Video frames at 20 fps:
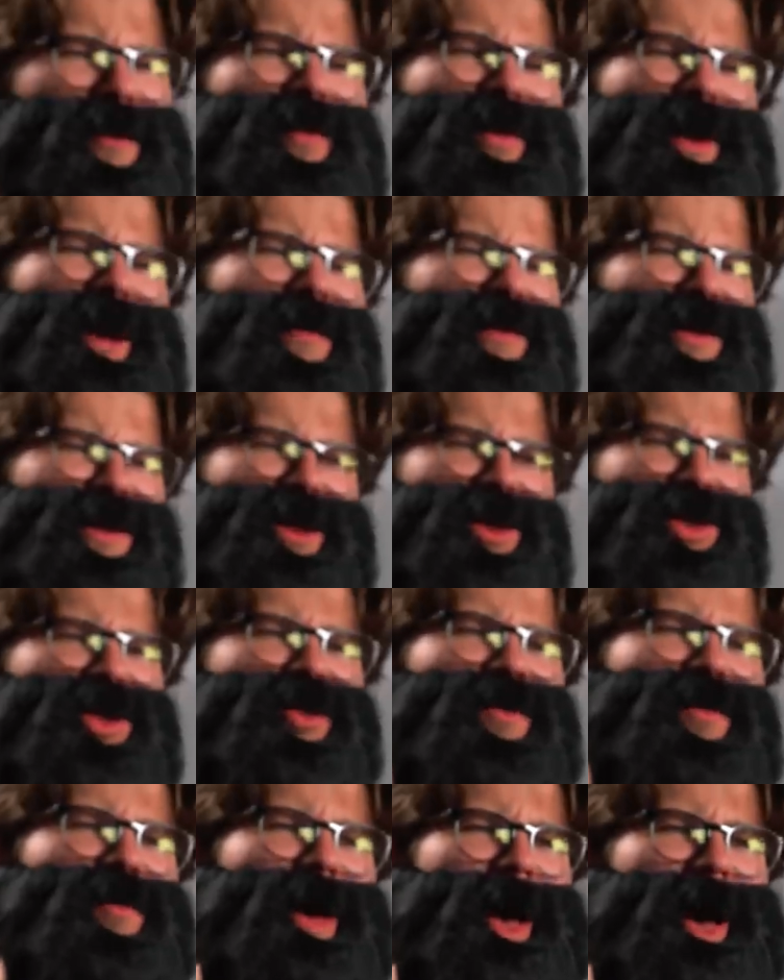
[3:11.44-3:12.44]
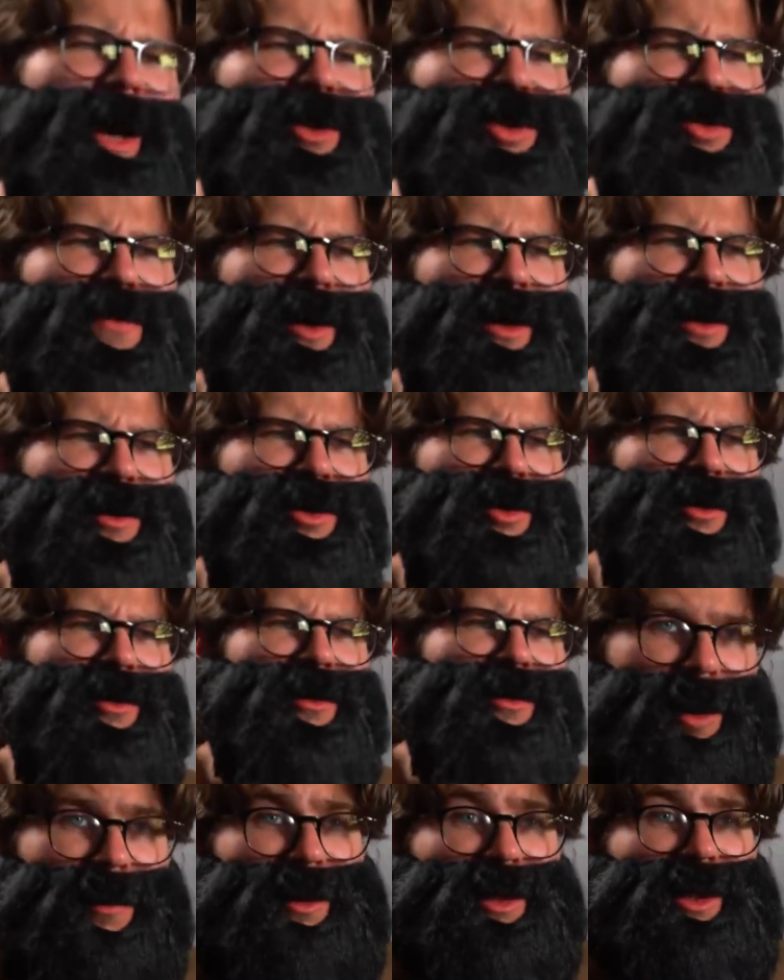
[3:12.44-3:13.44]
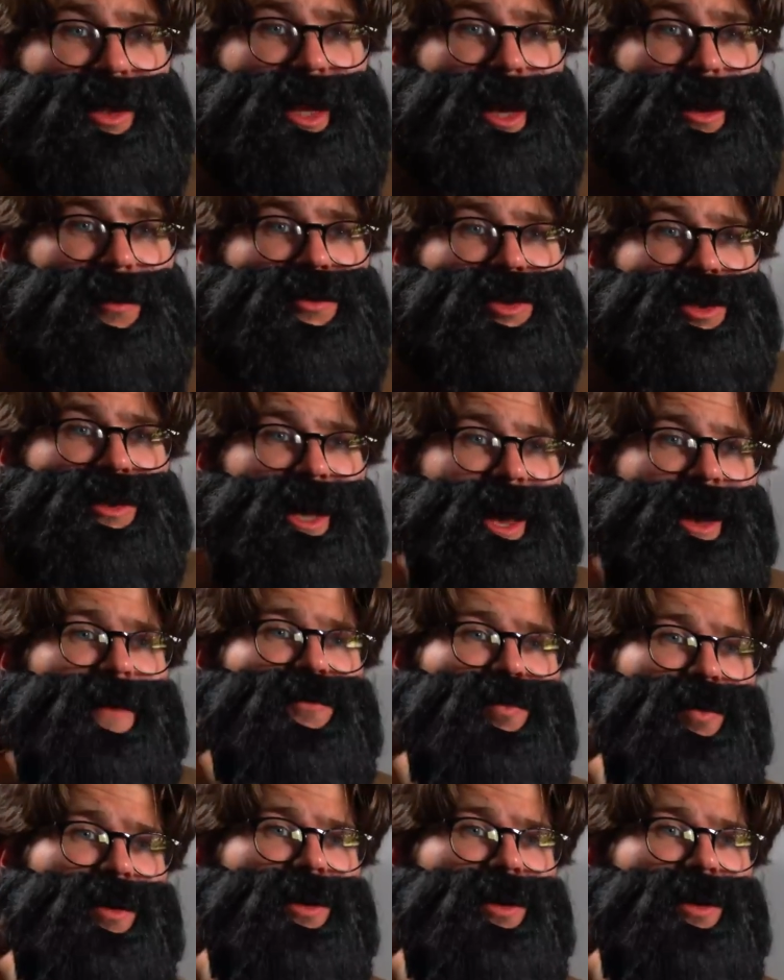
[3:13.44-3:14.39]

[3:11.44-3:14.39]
NPM is such a good package manager. How many languages have